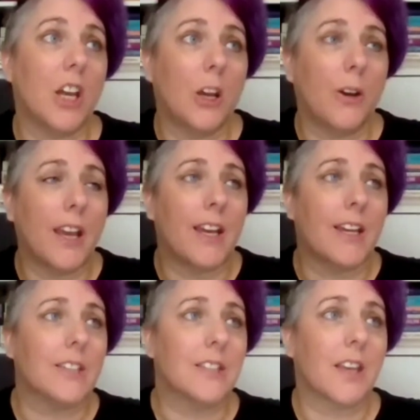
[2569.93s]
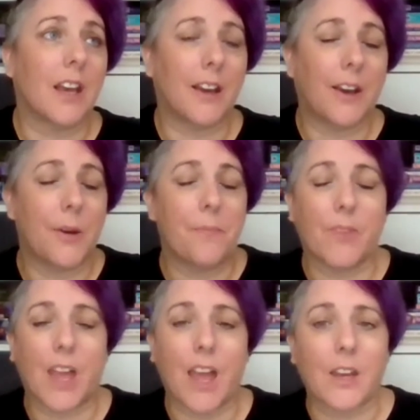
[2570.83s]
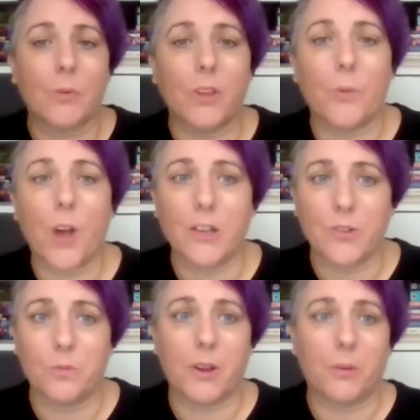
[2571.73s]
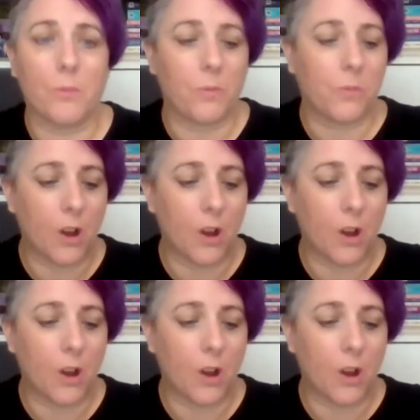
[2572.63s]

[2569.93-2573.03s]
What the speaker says: It is, anyone that works with me